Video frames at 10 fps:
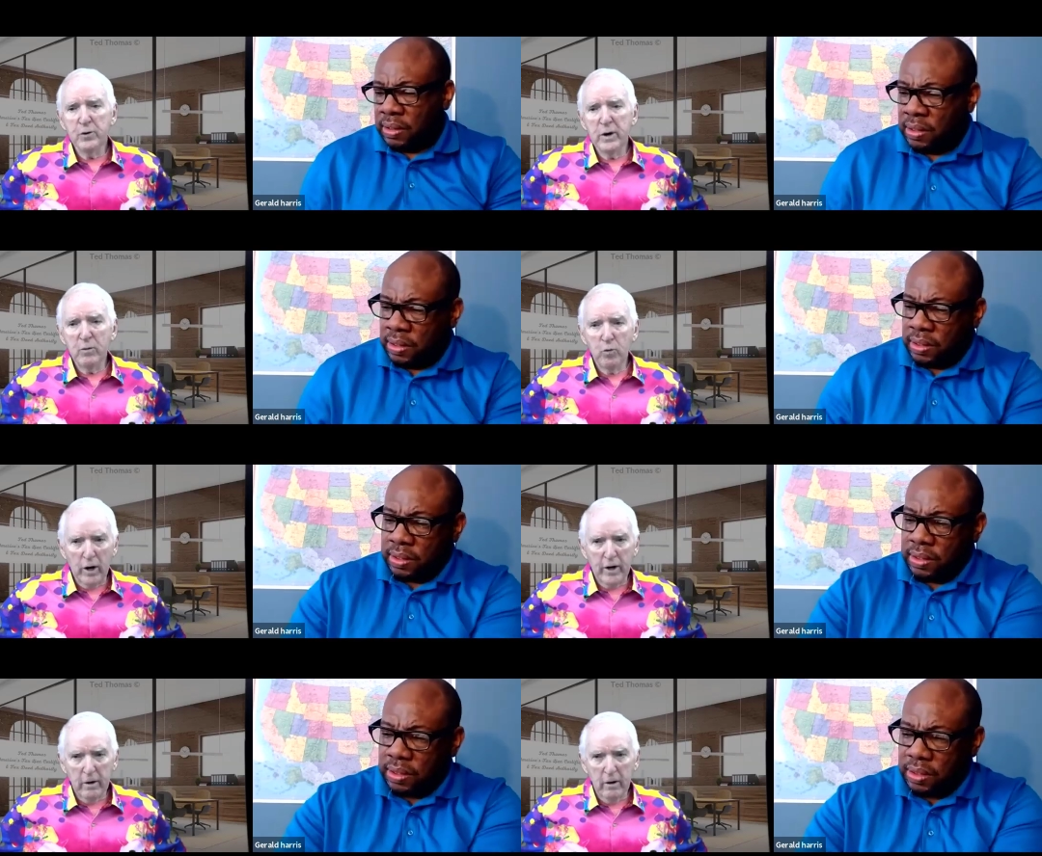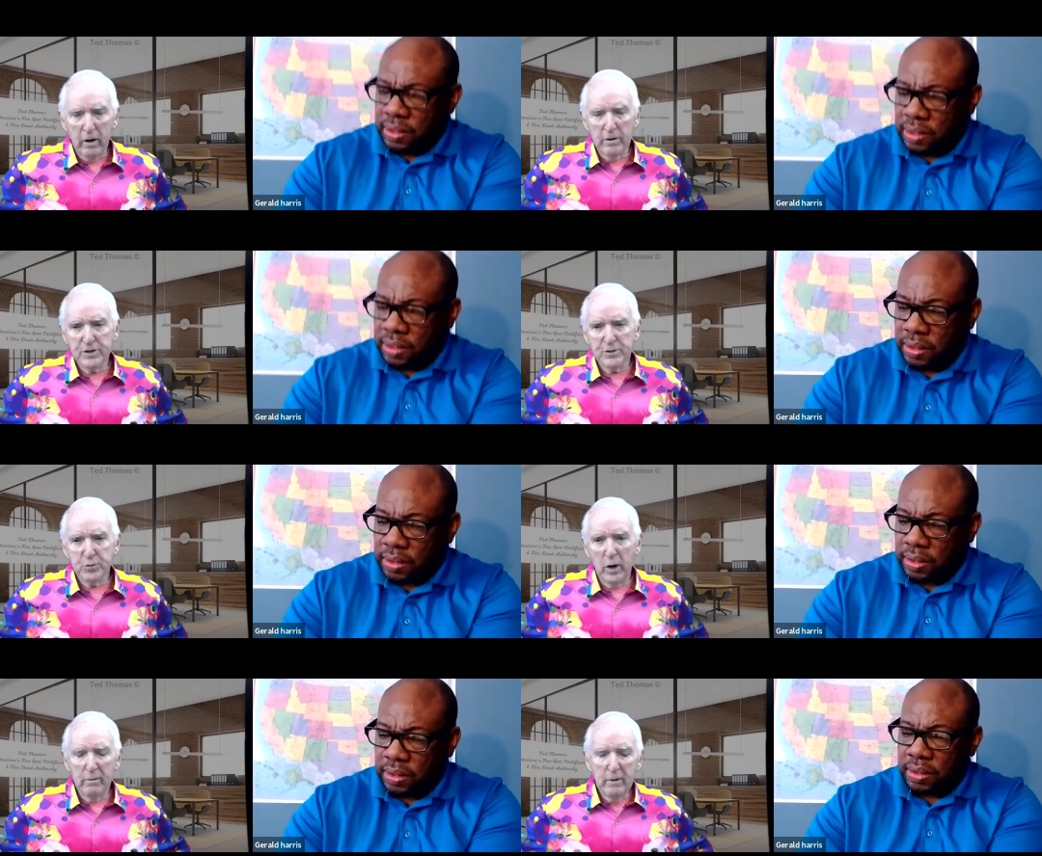Speaker 1: to do any work at all. You just
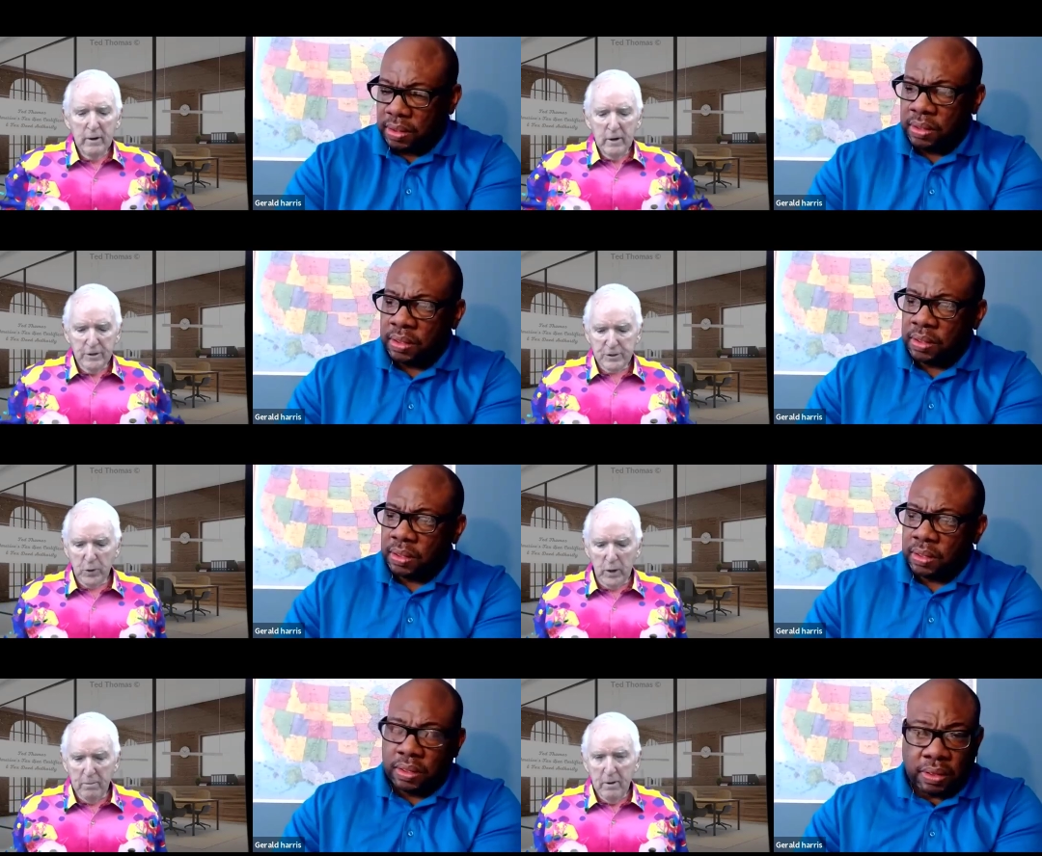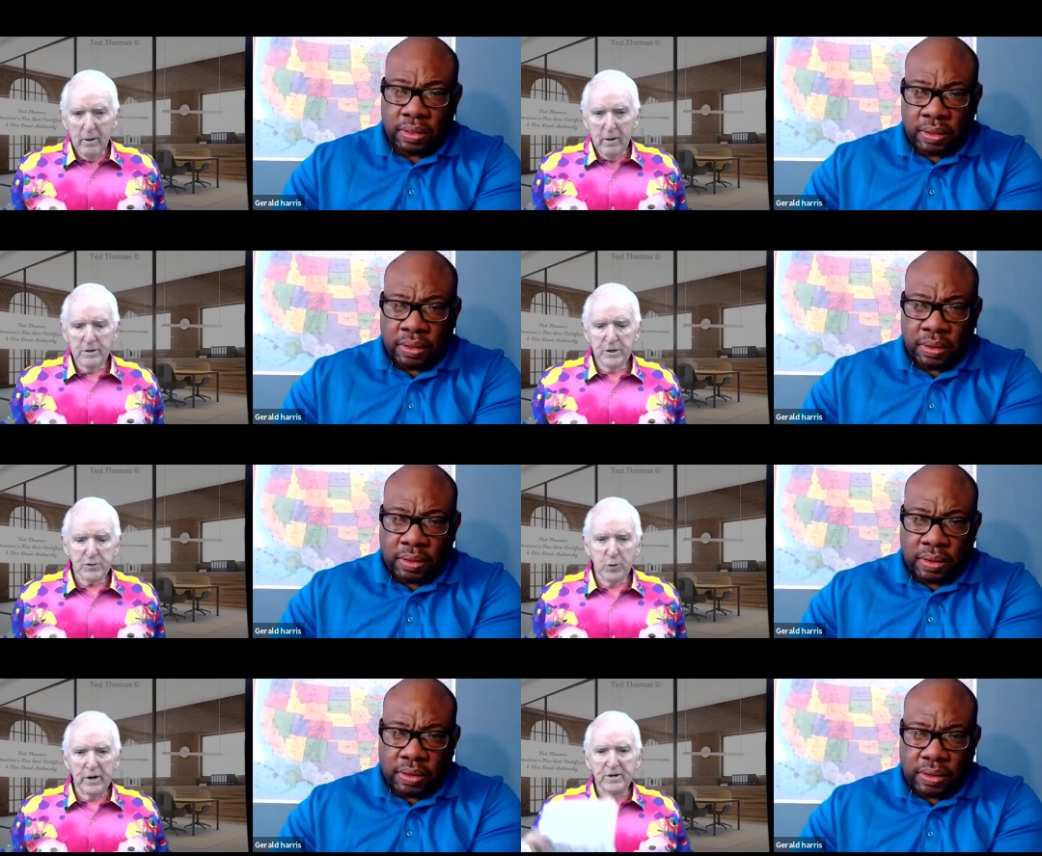want to you just want to you
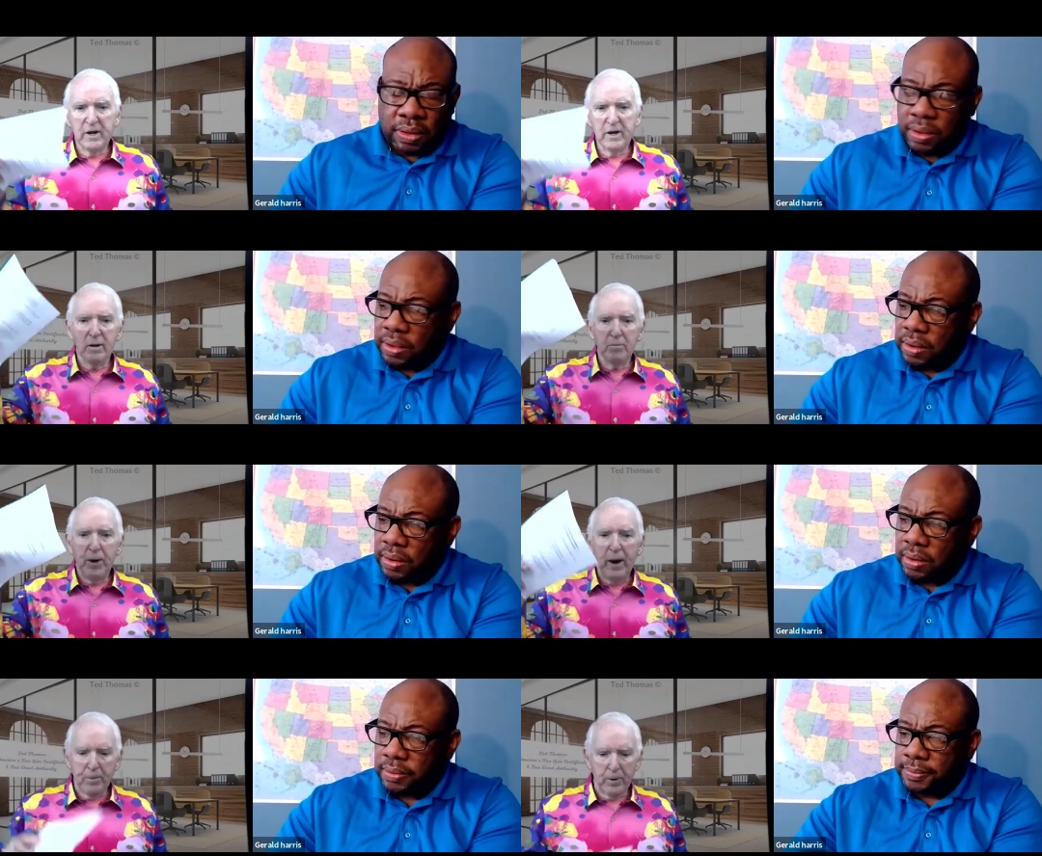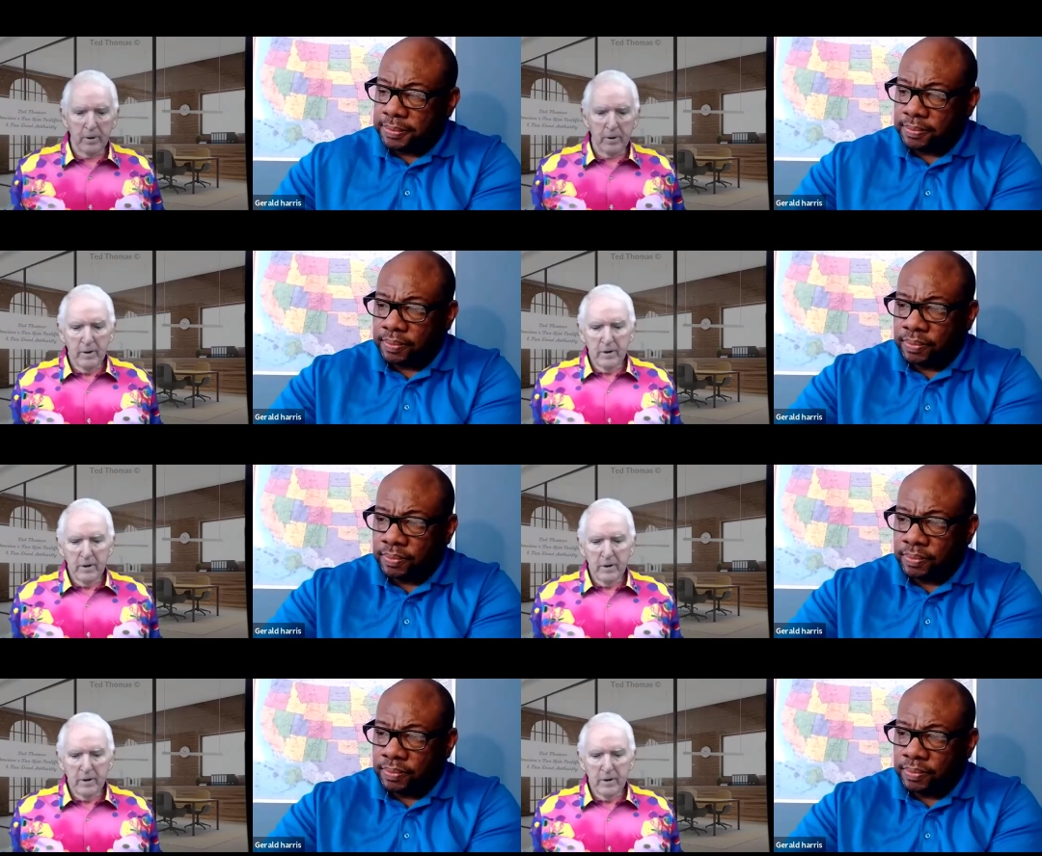just want to deal in paper.